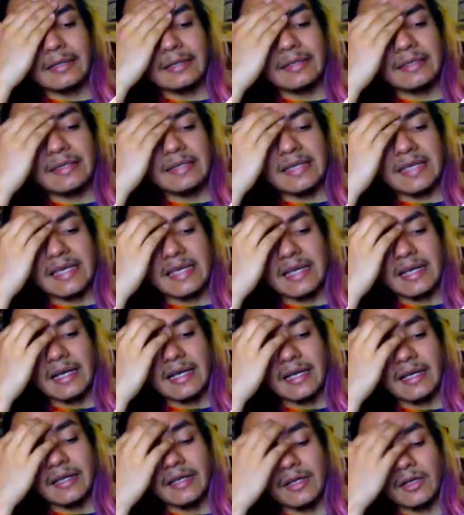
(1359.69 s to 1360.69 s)

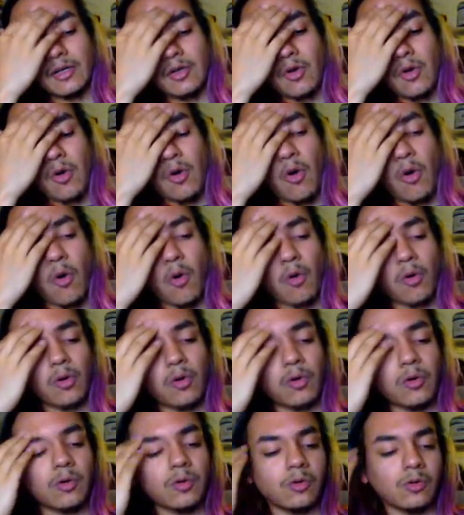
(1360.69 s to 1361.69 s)
neon
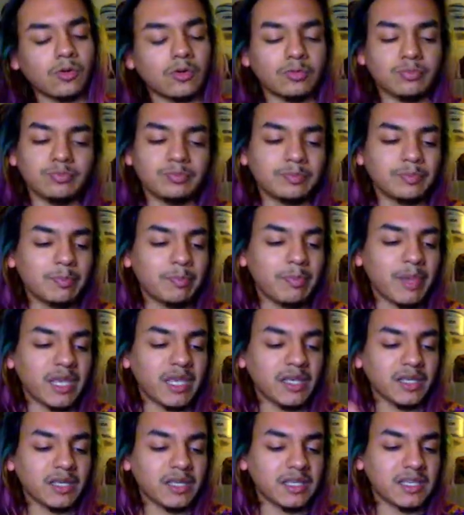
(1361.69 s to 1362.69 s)
coral
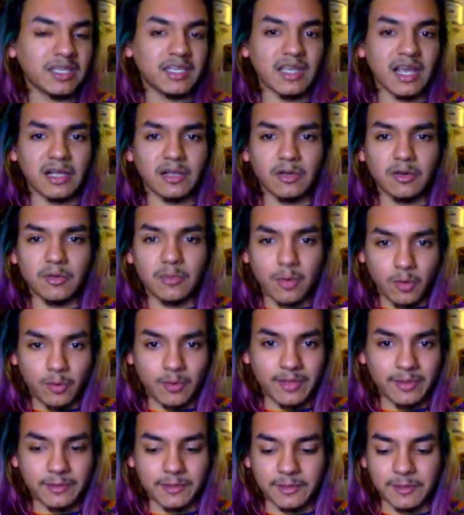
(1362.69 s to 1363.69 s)
pink yellow
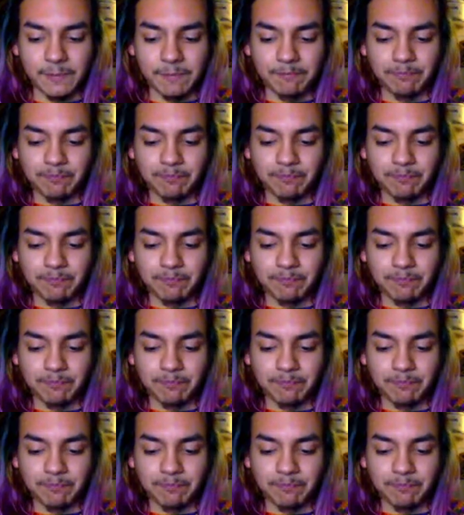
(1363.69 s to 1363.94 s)
moment.